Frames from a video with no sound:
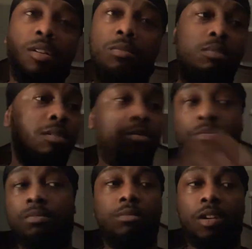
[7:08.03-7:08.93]
oh,
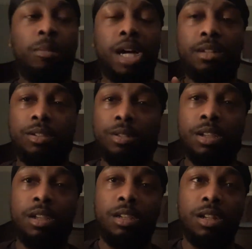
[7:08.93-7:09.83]
never mind, dude.
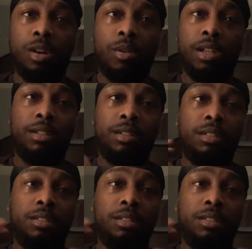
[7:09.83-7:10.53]
You know what?